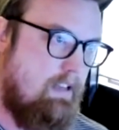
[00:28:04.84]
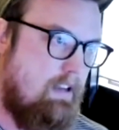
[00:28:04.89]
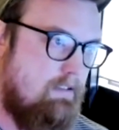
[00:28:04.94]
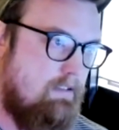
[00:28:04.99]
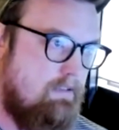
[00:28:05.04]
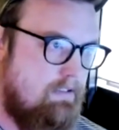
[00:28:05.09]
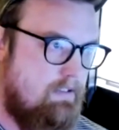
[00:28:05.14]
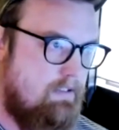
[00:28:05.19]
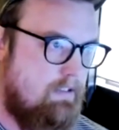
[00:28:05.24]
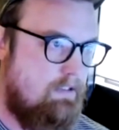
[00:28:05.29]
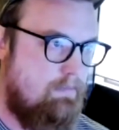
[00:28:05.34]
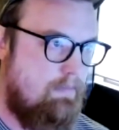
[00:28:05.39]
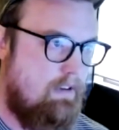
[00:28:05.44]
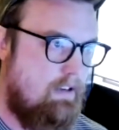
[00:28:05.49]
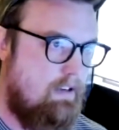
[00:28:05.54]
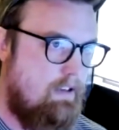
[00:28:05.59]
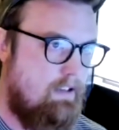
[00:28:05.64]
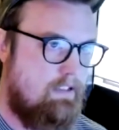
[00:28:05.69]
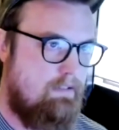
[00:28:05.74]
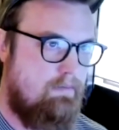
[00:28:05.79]
How does this look to my
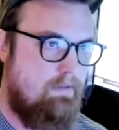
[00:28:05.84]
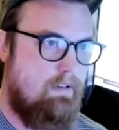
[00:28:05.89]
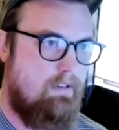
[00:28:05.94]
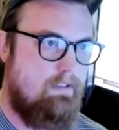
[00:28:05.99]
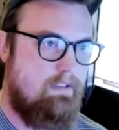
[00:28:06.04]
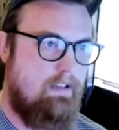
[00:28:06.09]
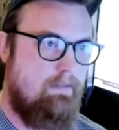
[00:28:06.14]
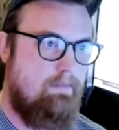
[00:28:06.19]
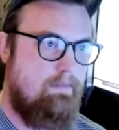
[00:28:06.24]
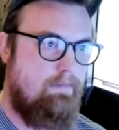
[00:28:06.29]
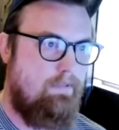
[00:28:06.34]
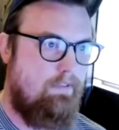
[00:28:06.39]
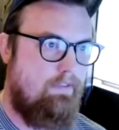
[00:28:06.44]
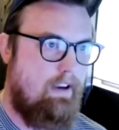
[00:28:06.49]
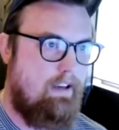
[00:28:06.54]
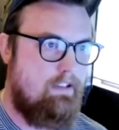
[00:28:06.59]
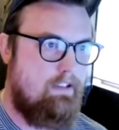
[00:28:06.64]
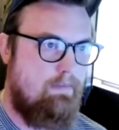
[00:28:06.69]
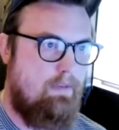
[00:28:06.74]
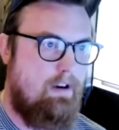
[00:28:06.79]
customers? And
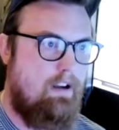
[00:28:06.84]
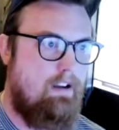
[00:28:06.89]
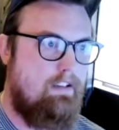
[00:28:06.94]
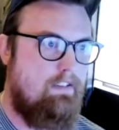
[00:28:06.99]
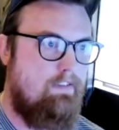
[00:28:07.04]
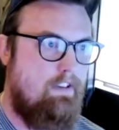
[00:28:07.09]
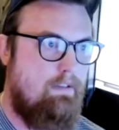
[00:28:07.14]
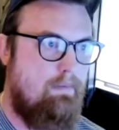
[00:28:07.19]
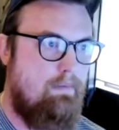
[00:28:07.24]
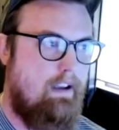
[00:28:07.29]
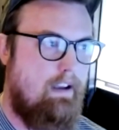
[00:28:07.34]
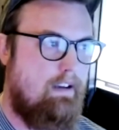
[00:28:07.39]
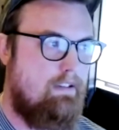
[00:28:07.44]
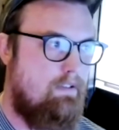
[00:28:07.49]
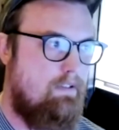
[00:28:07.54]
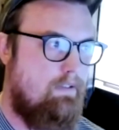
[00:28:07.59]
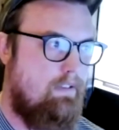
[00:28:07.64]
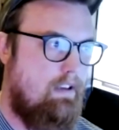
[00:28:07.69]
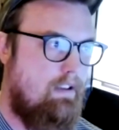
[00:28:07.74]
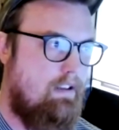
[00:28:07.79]
provide some honest feedback
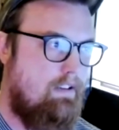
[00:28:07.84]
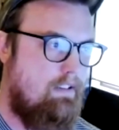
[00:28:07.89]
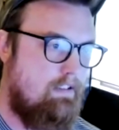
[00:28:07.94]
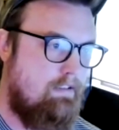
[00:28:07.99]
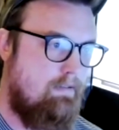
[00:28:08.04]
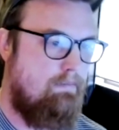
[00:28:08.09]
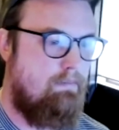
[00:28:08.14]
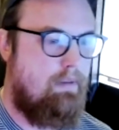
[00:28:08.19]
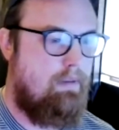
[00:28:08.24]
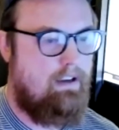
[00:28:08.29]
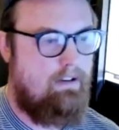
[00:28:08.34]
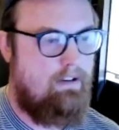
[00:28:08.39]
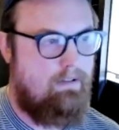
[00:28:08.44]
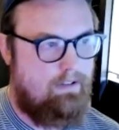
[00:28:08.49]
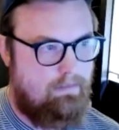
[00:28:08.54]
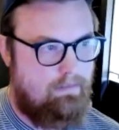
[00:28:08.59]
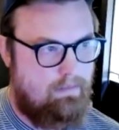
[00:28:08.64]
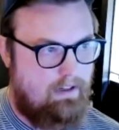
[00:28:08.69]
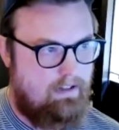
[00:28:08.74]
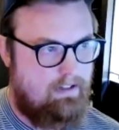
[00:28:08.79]
so that it doesn't bite you in
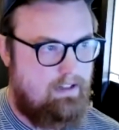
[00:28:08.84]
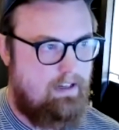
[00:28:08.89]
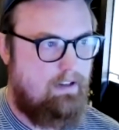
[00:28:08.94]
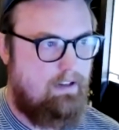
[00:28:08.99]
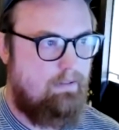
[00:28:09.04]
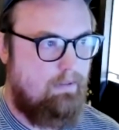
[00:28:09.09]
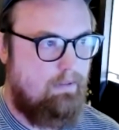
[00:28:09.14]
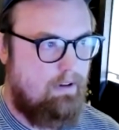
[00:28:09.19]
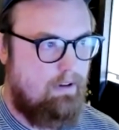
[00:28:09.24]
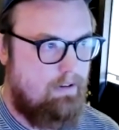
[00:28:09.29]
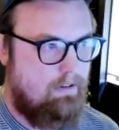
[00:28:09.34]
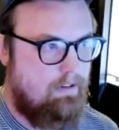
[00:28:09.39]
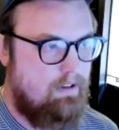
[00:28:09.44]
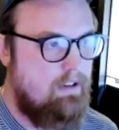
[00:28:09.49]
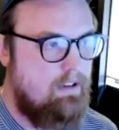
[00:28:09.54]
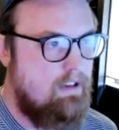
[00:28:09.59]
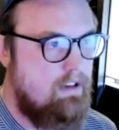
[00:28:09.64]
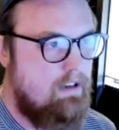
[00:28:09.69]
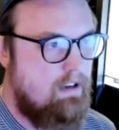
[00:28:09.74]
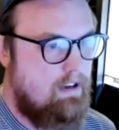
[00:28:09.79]
the butt down the road
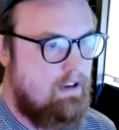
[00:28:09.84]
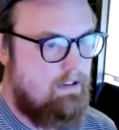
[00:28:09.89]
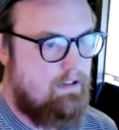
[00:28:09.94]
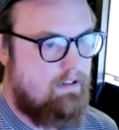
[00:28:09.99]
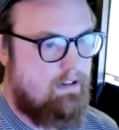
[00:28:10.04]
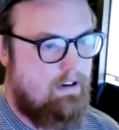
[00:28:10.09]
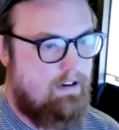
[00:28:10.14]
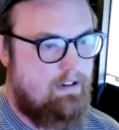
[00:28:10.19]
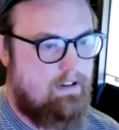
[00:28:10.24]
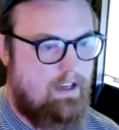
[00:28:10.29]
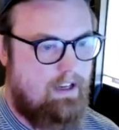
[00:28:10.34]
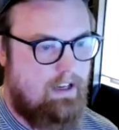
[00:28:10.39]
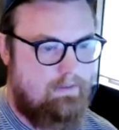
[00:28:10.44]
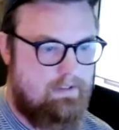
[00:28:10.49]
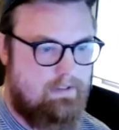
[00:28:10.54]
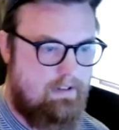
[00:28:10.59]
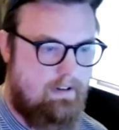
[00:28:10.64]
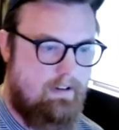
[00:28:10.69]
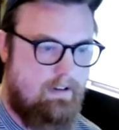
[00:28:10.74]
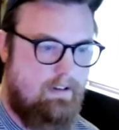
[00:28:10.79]
and your car times
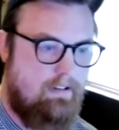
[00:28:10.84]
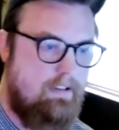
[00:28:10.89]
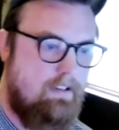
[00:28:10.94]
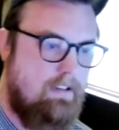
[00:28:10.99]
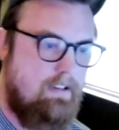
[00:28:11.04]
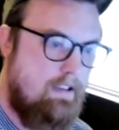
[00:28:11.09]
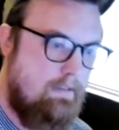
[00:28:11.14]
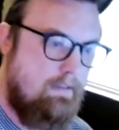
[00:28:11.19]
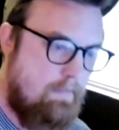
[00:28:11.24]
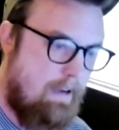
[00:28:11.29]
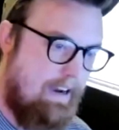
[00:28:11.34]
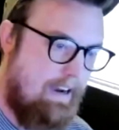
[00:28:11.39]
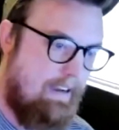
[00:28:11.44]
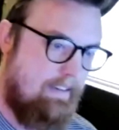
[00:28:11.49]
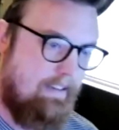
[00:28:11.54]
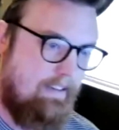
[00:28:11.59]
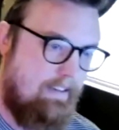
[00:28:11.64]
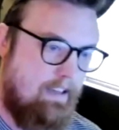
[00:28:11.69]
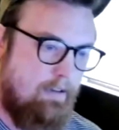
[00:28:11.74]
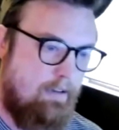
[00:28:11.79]
start
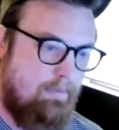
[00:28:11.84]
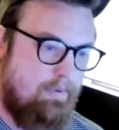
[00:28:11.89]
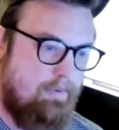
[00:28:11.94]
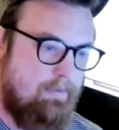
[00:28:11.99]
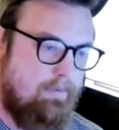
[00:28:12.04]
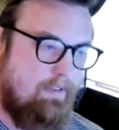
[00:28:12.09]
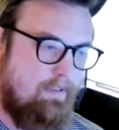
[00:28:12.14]
piling up.